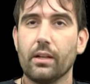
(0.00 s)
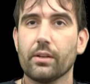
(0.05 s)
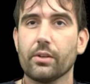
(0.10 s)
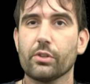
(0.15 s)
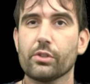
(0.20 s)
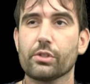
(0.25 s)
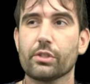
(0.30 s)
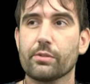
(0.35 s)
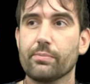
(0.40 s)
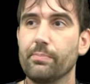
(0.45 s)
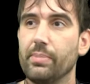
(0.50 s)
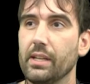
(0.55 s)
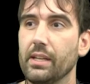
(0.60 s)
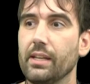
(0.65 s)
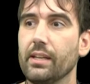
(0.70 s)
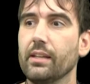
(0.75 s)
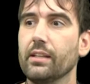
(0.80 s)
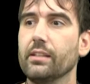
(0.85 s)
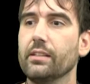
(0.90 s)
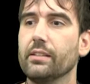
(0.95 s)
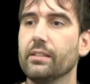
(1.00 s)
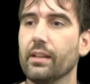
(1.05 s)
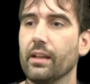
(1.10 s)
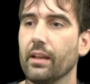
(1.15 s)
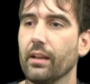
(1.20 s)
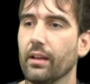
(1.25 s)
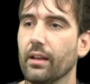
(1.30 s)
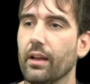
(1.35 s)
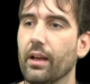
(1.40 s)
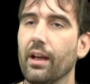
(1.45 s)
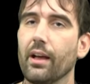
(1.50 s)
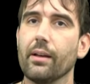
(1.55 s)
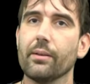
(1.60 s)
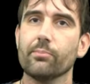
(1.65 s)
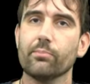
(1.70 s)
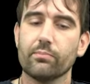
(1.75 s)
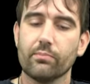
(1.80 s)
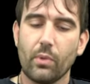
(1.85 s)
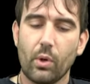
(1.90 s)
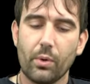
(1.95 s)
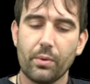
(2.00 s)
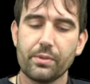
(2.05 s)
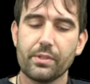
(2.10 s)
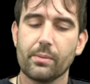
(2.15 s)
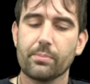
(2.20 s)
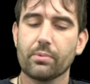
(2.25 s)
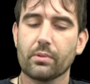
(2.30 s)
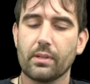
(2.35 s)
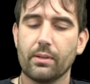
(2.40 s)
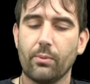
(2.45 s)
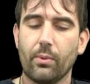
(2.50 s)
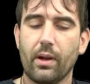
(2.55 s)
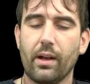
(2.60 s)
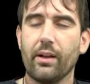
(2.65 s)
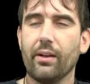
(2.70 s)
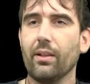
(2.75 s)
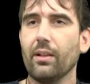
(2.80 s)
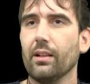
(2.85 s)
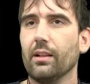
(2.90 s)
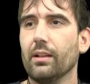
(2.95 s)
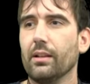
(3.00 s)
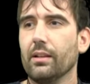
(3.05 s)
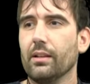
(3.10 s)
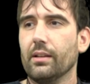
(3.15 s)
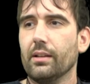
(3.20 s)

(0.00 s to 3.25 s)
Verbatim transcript: Her speed uh, holds up pretty well.